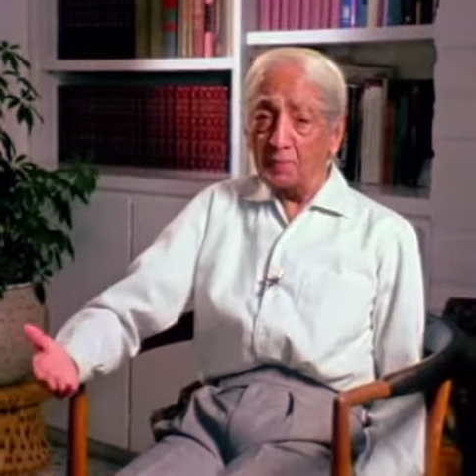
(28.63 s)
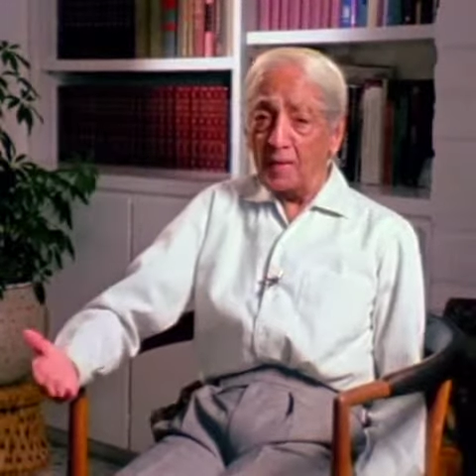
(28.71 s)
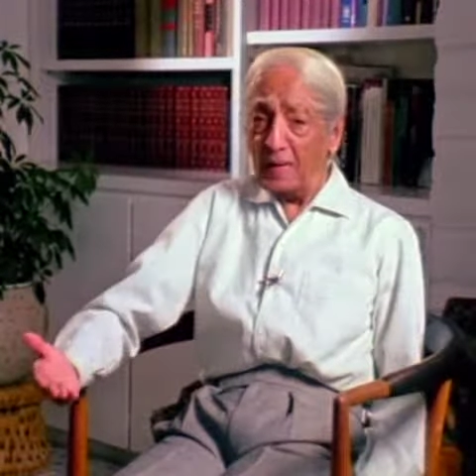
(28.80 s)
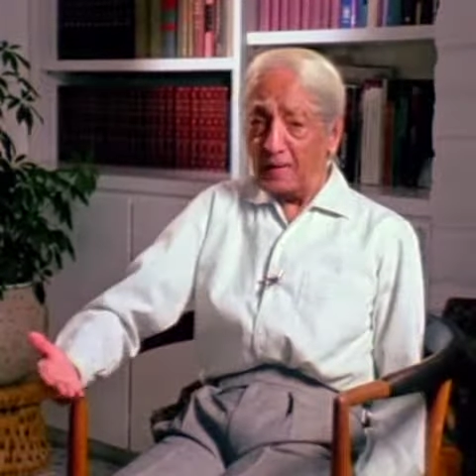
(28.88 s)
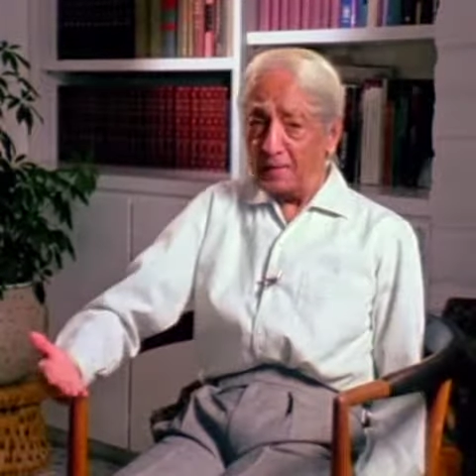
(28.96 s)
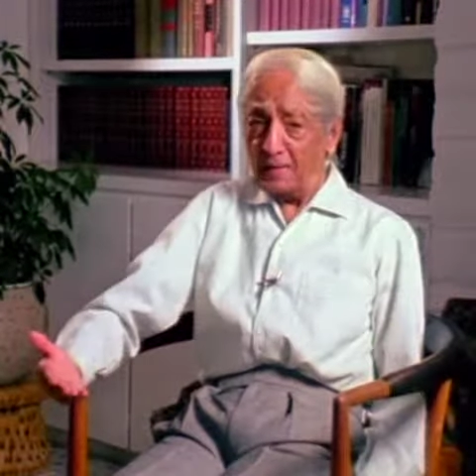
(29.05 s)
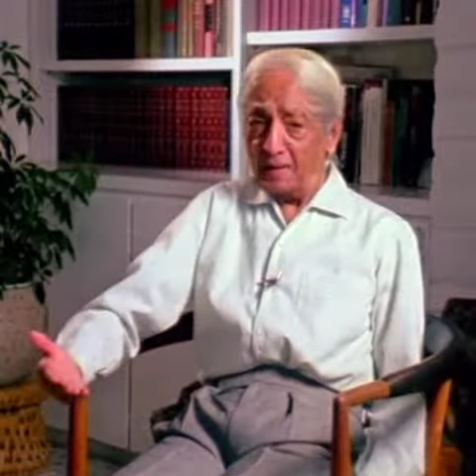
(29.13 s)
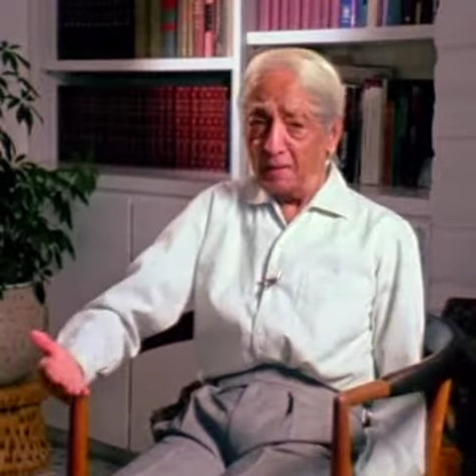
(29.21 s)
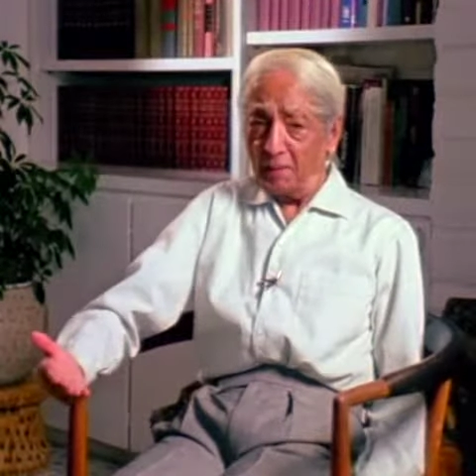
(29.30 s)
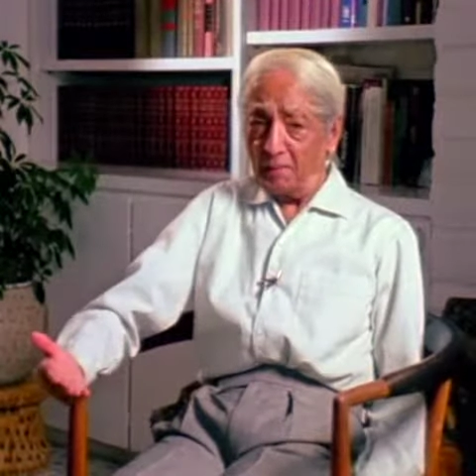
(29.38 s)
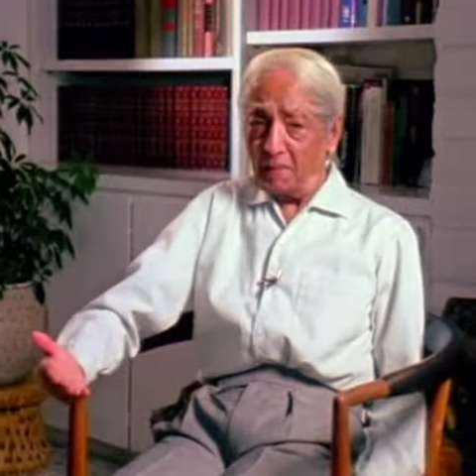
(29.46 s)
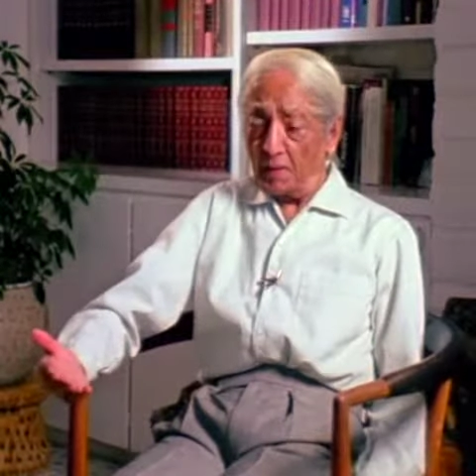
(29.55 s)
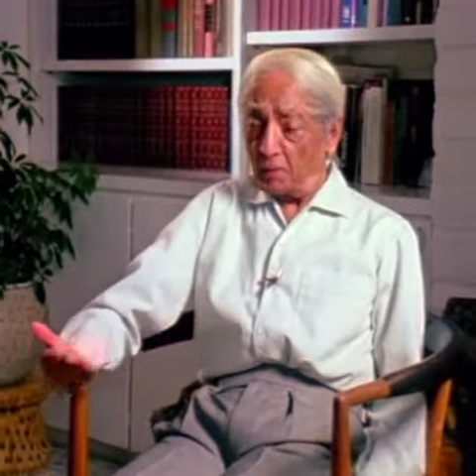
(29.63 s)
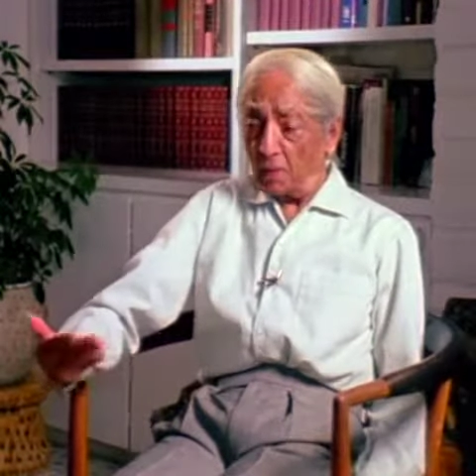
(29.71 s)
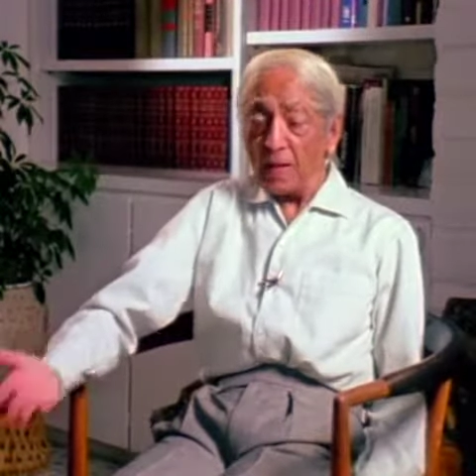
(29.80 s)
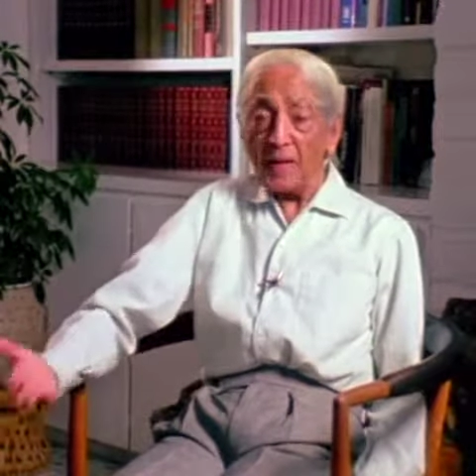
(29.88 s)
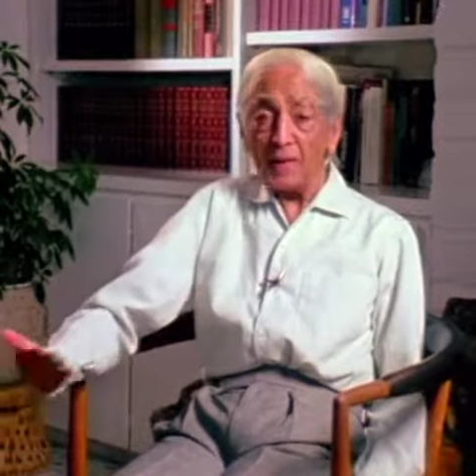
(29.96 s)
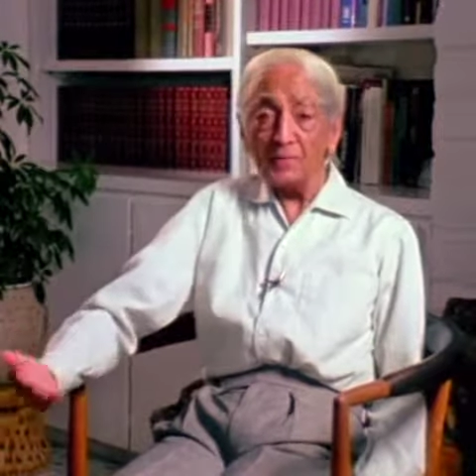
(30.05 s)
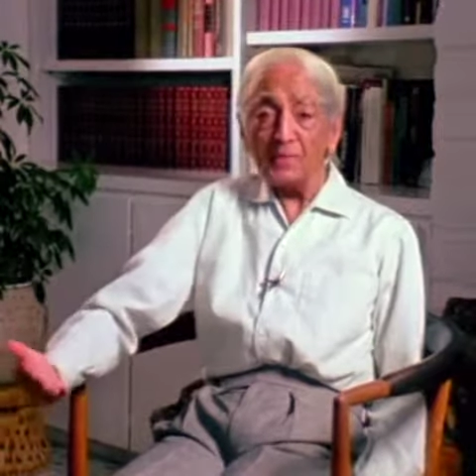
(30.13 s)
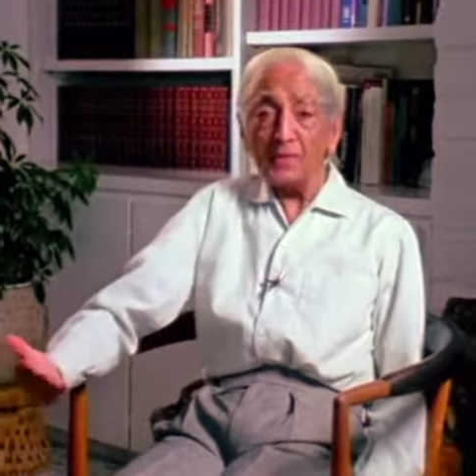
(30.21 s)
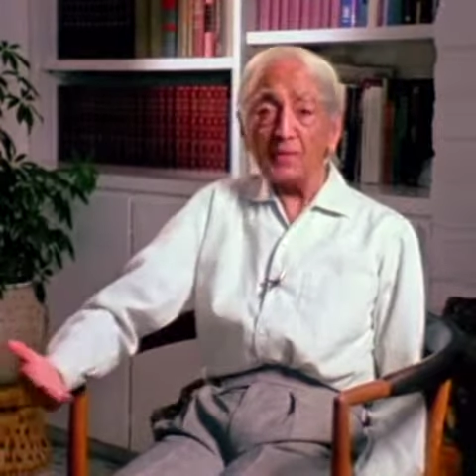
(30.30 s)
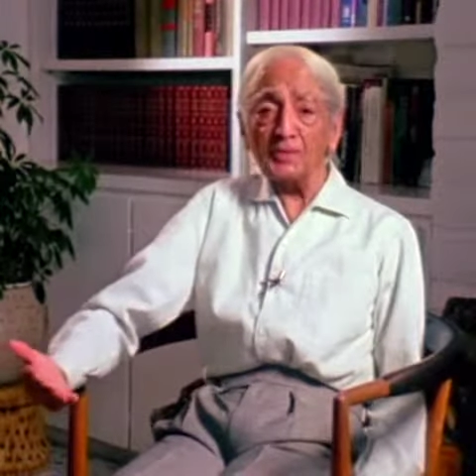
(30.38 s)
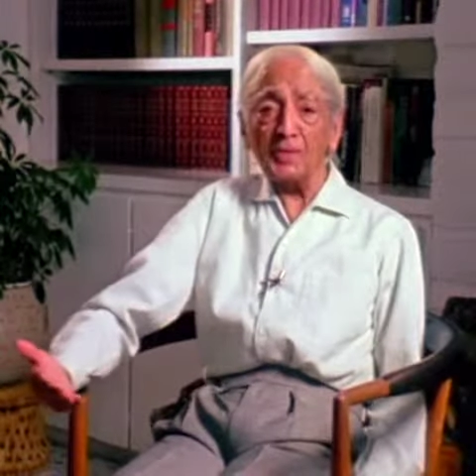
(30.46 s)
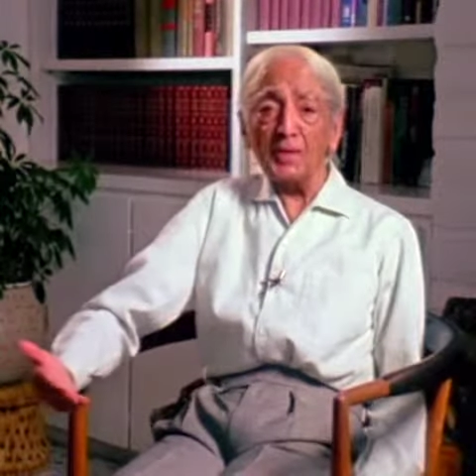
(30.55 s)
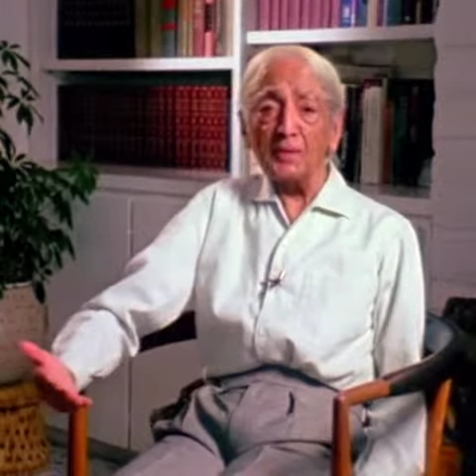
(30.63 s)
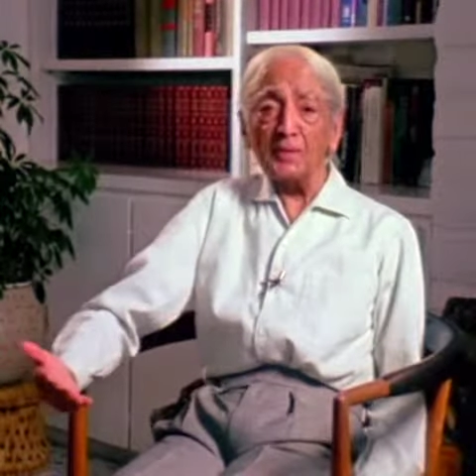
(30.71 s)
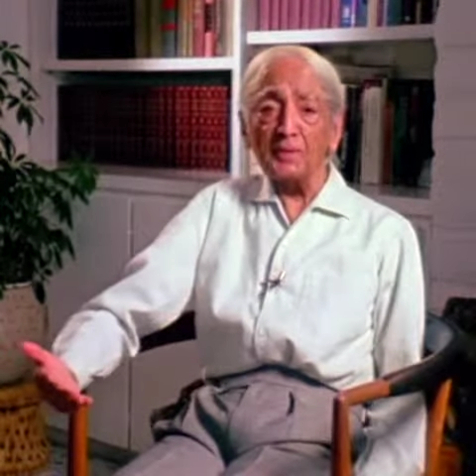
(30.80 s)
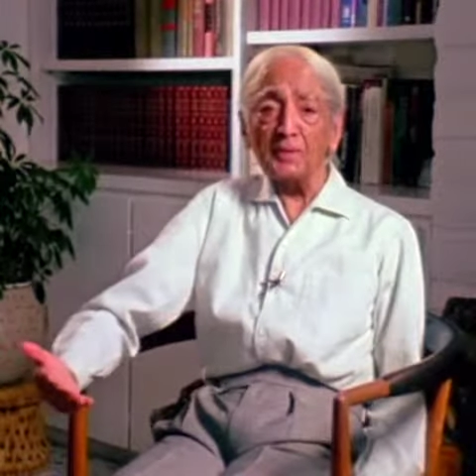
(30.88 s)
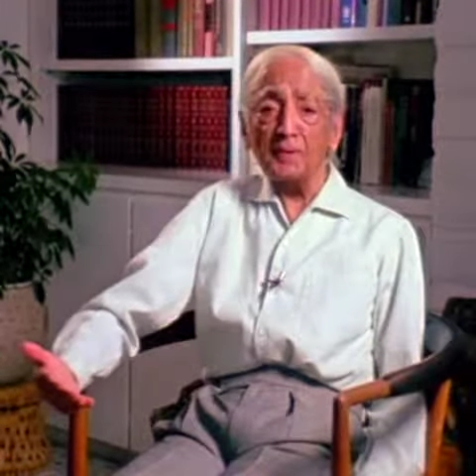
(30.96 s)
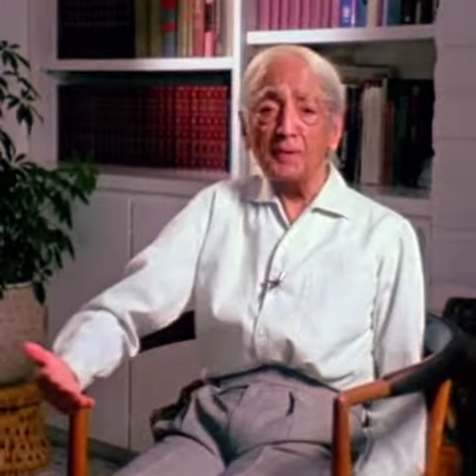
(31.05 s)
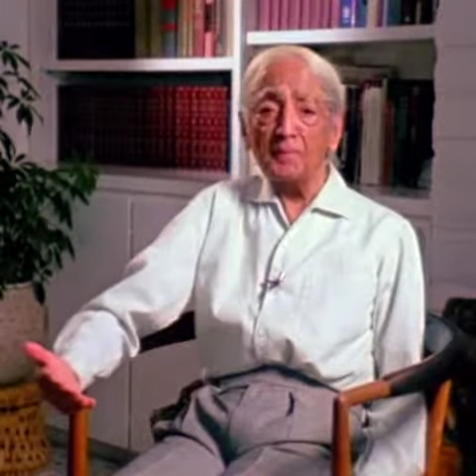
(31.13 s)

millennia? Why haven't they changed?